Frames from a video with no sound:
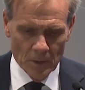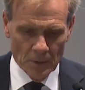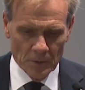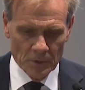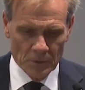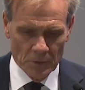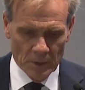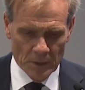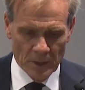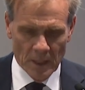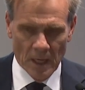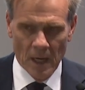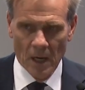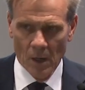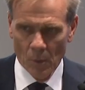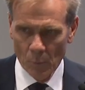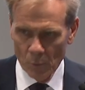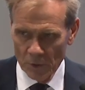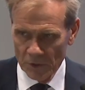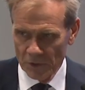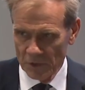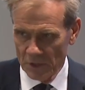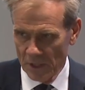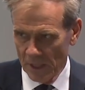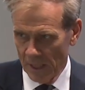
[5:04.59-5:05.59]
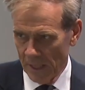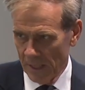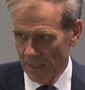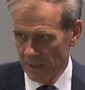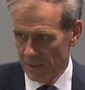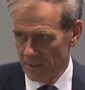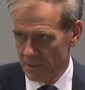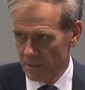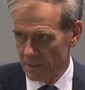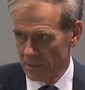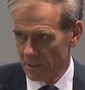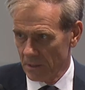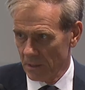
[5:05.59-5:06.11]
So in our
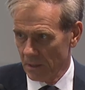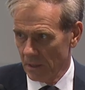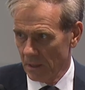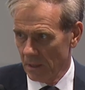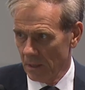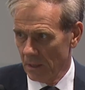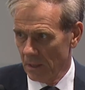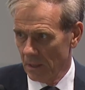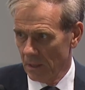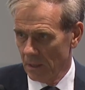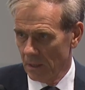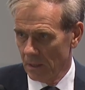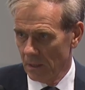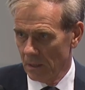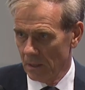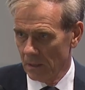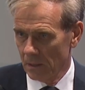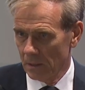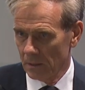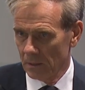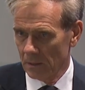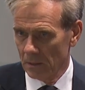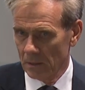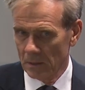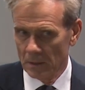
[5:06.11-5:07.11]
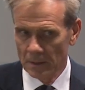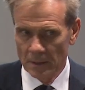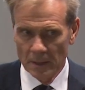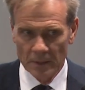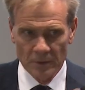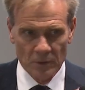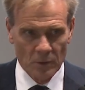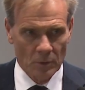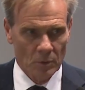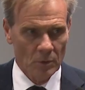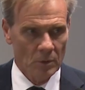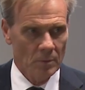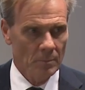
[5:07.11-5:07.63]
case, and I
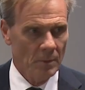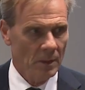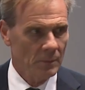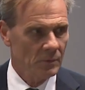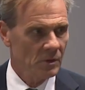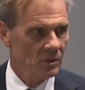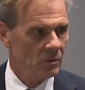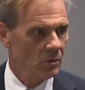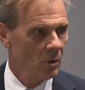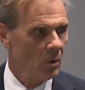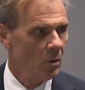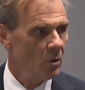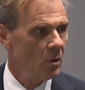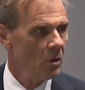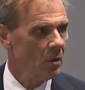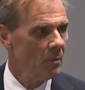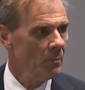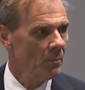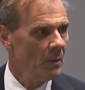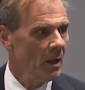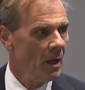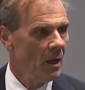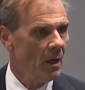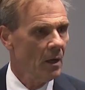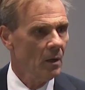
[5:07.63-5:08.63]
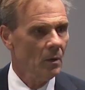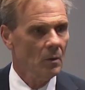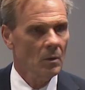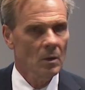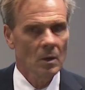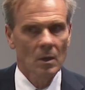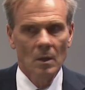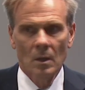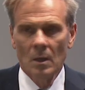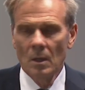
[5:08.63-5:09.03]
talk about Stockholm now,